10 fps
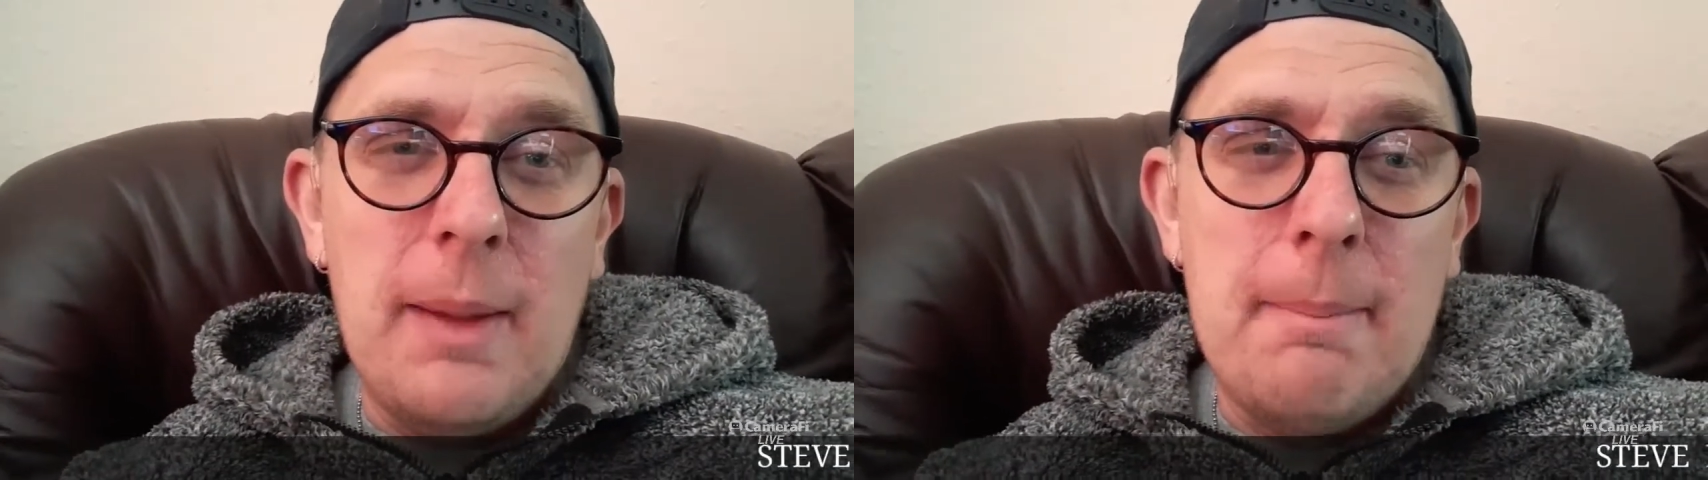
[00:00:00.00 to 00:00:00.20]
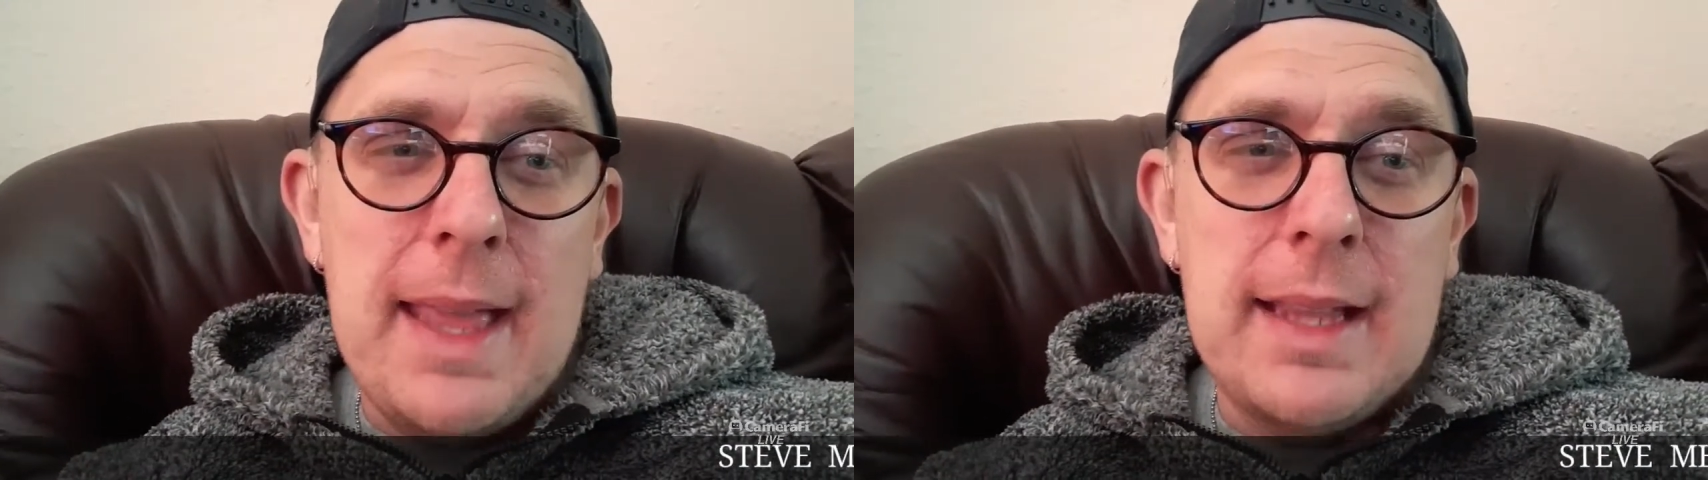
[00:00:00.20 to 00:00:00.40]

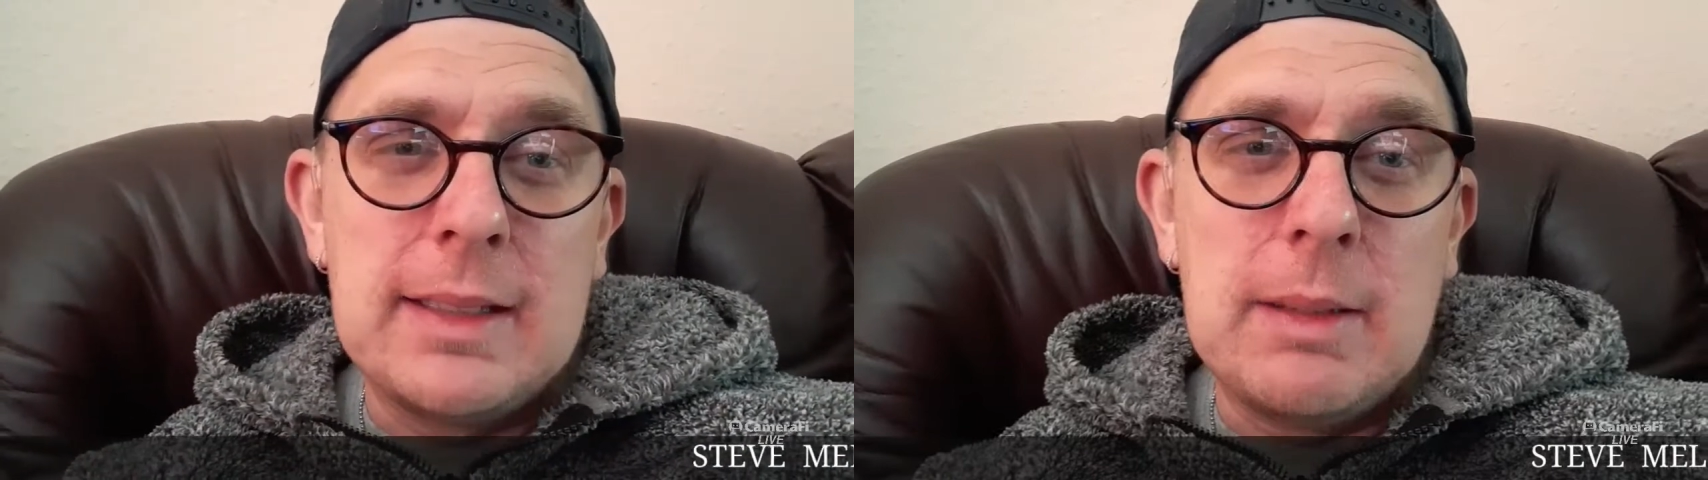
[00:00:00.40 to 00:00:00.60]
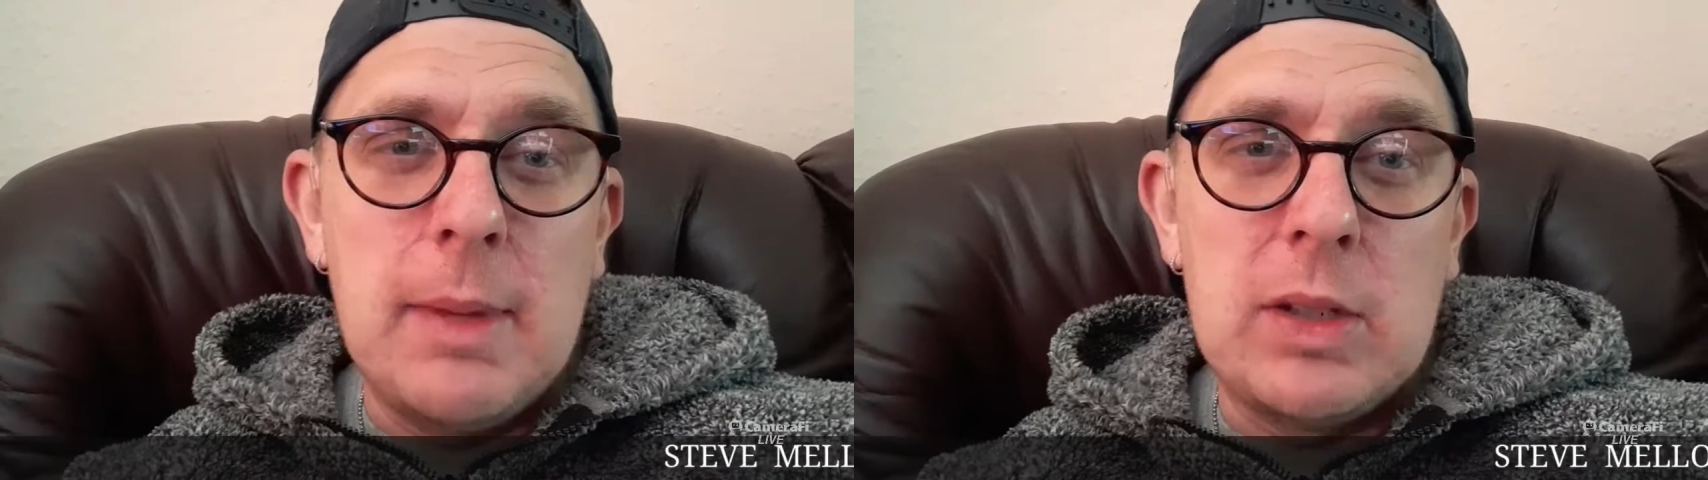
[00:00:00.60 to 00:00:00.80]
May.
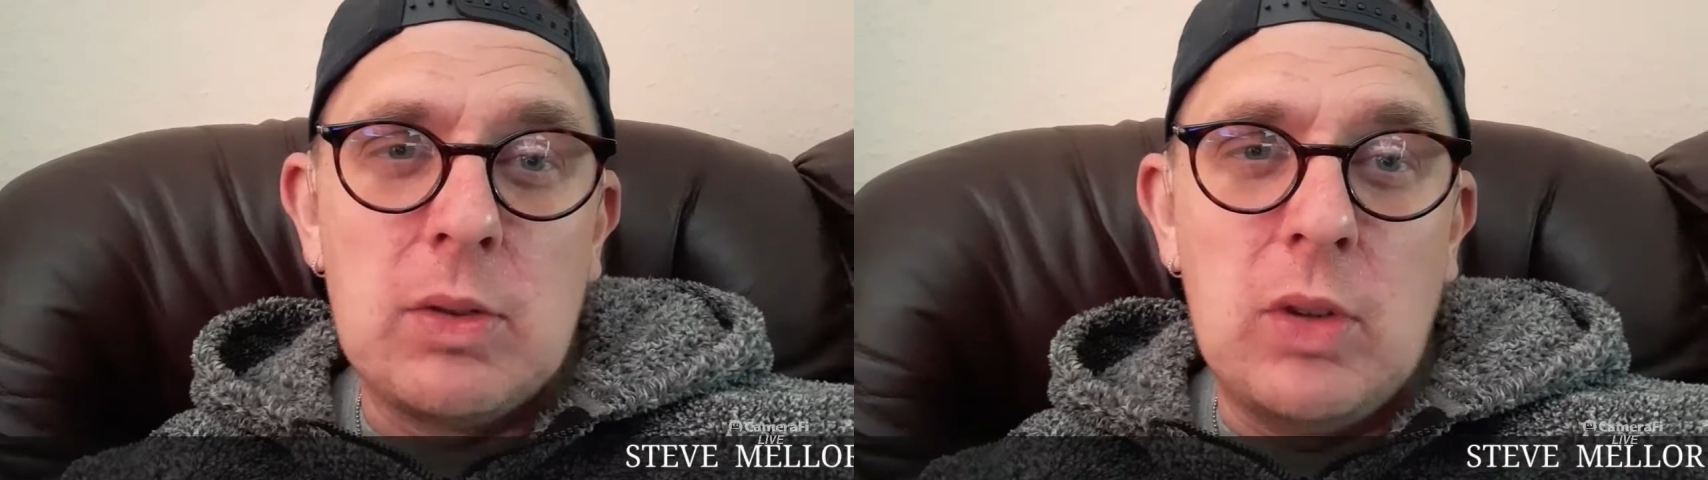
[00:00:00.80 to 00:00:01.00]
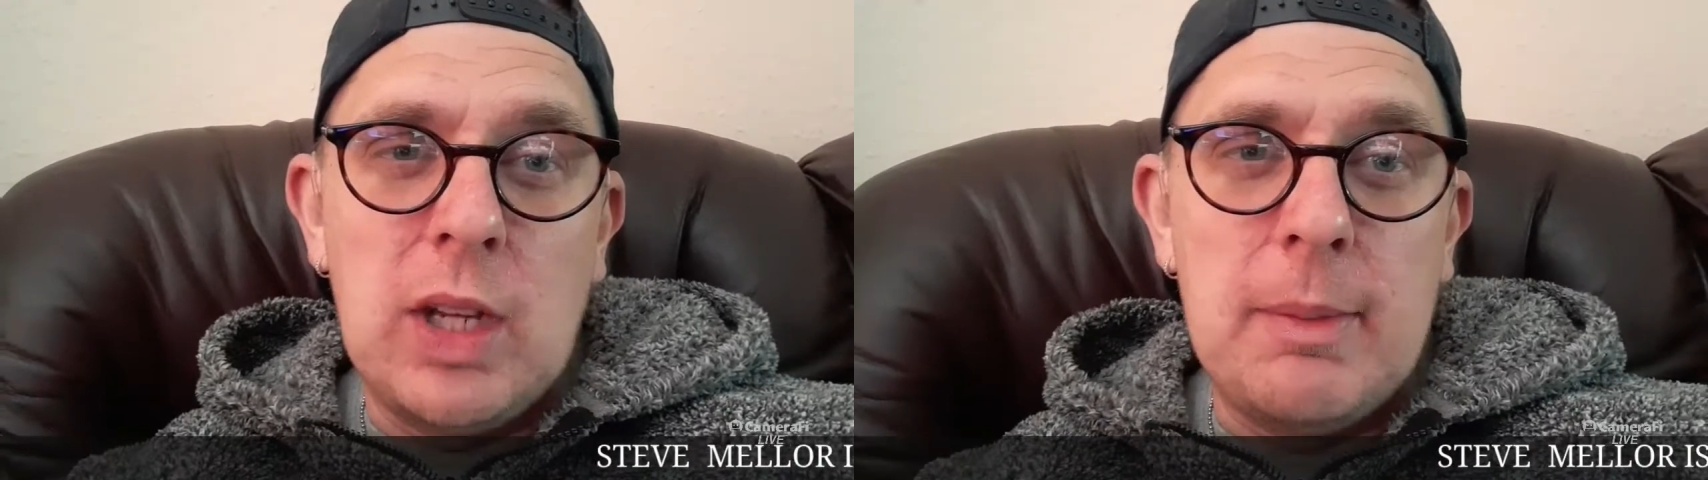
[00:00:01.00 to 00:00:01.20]
So make
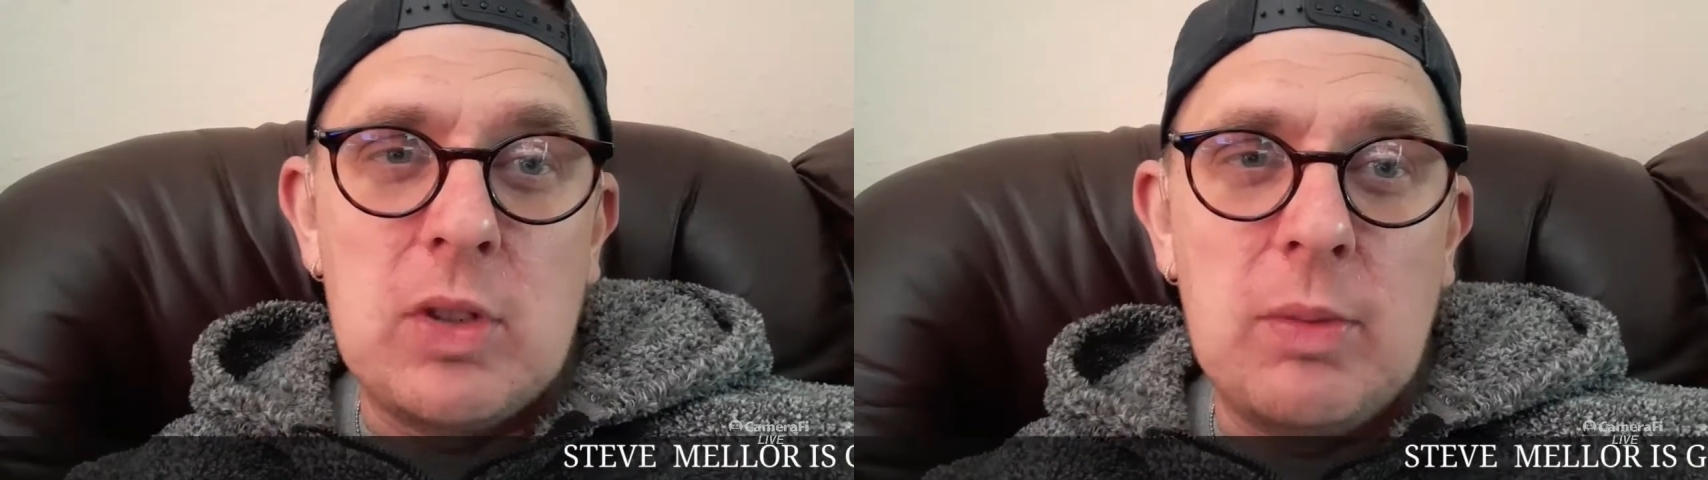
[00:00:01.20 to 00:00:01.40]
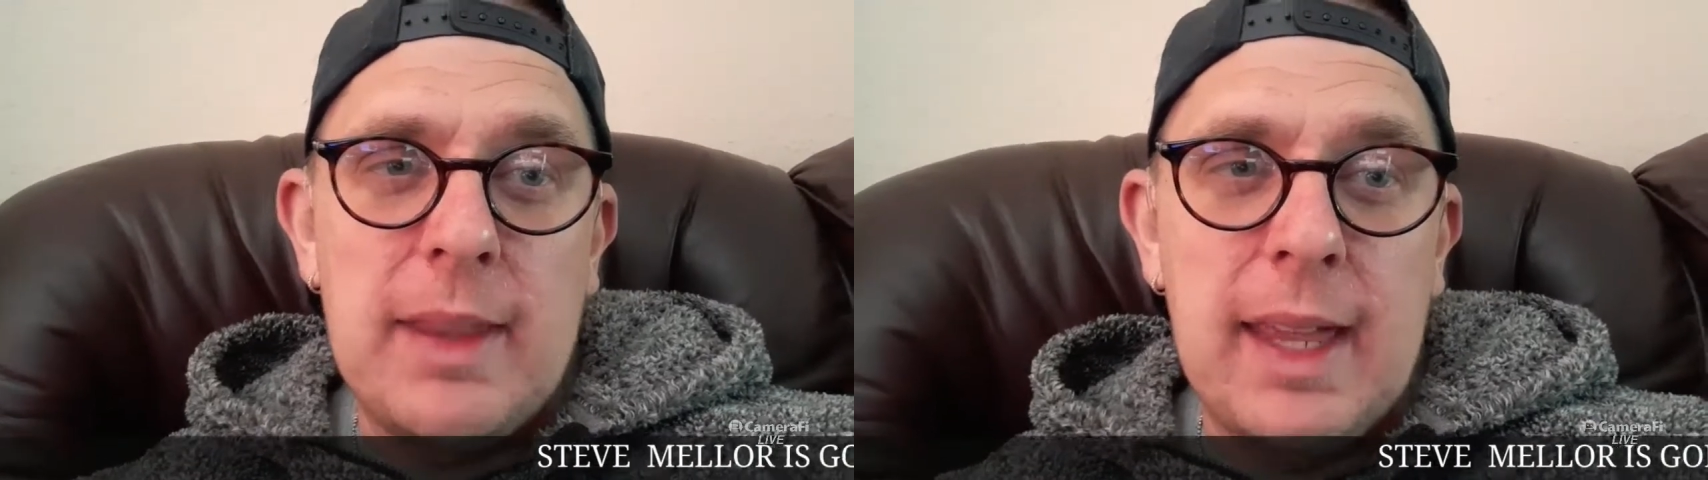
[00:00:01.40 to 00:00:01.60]
sure you come
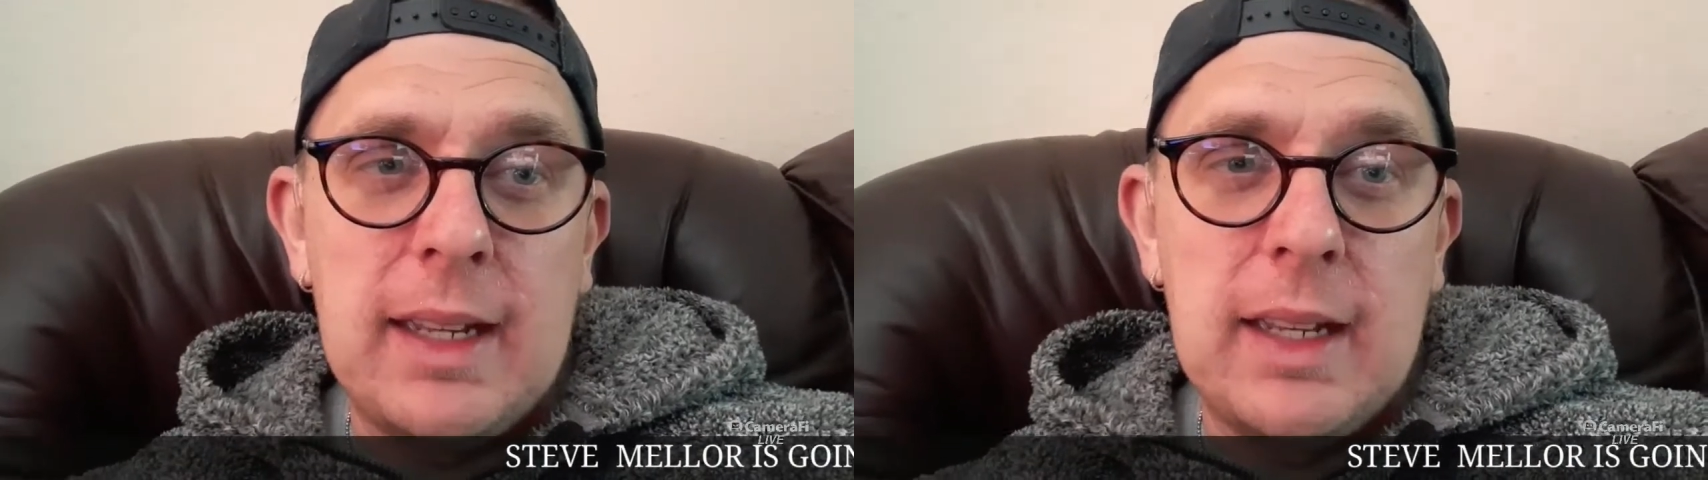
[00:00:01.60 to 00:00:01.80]
and join me then.